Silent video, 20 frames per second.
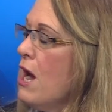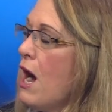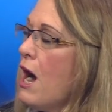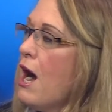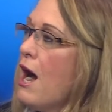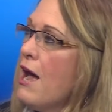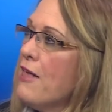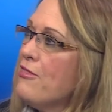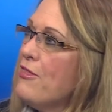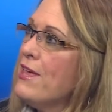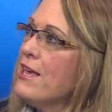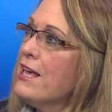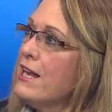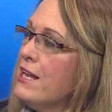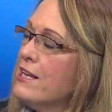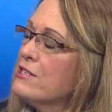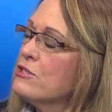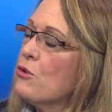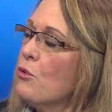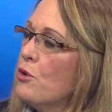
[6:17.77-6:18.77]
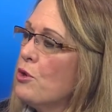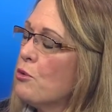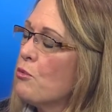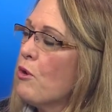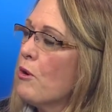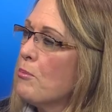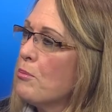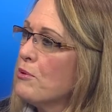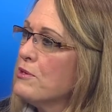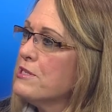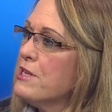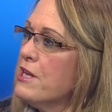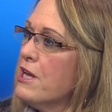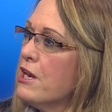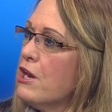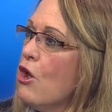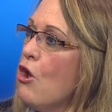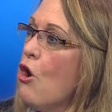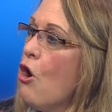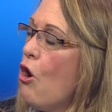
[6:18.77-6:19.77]
I think it is going to
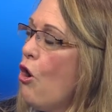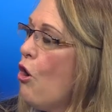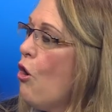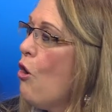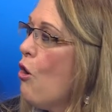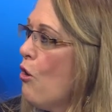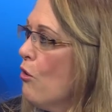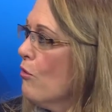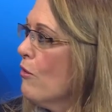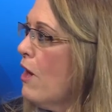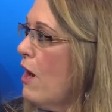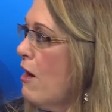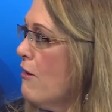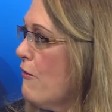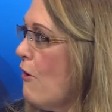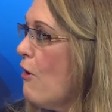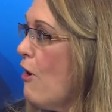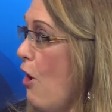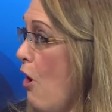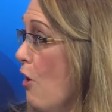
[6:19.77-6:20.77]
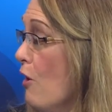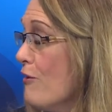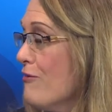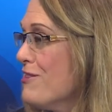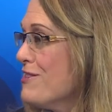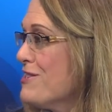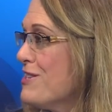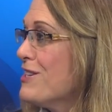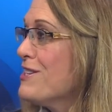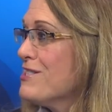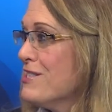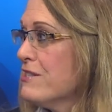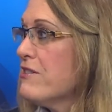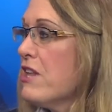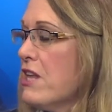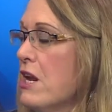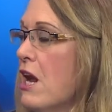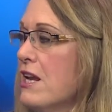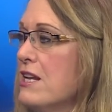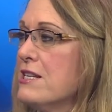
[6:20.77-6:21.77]
represent all of all of the citizens of the
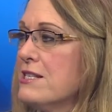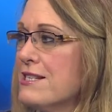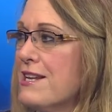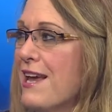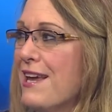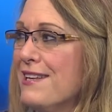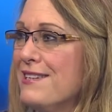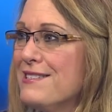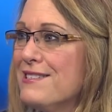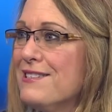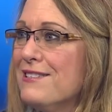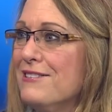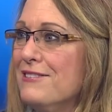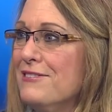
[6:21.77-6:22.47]
United States.